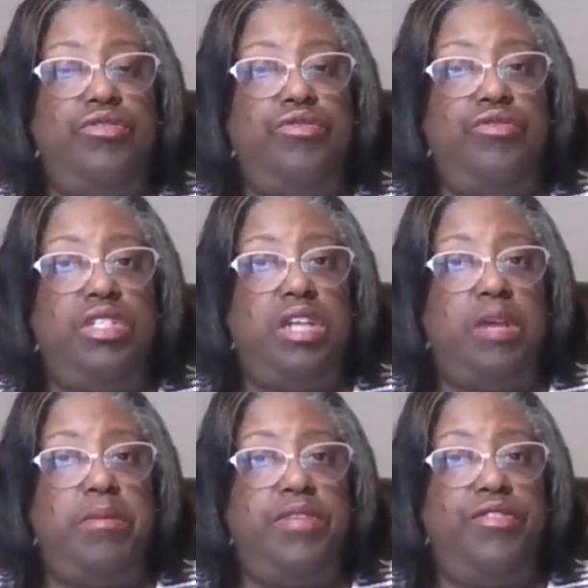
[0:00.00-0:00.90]
you
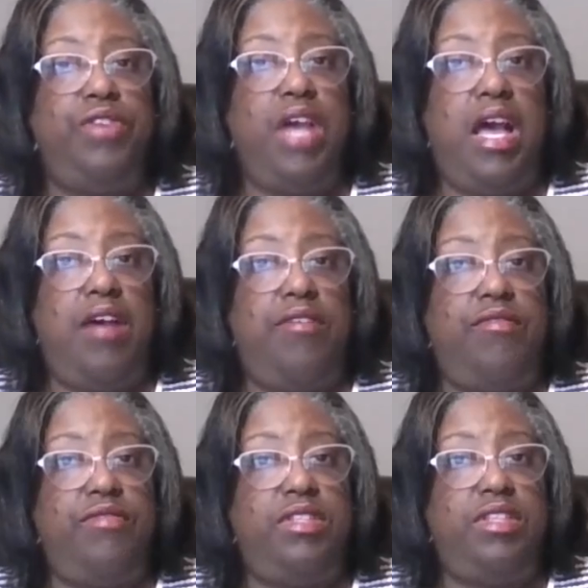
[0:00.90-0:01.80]
determine if you
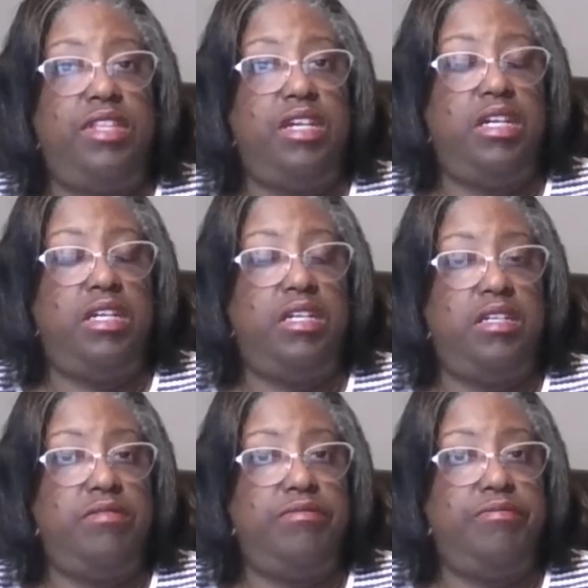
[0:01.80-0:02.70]
have
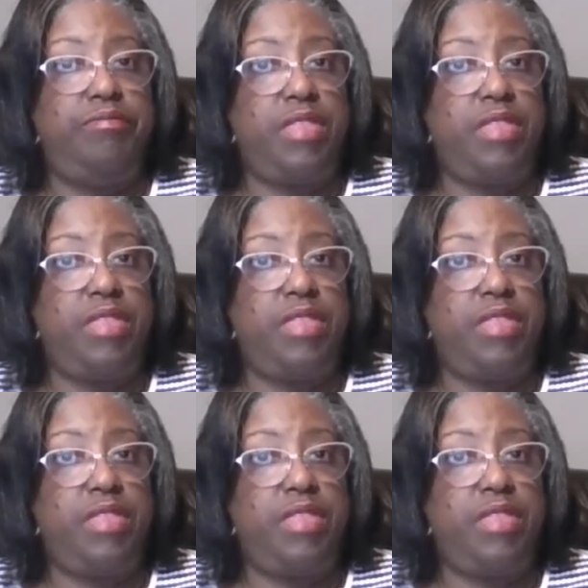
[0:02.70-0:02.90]
the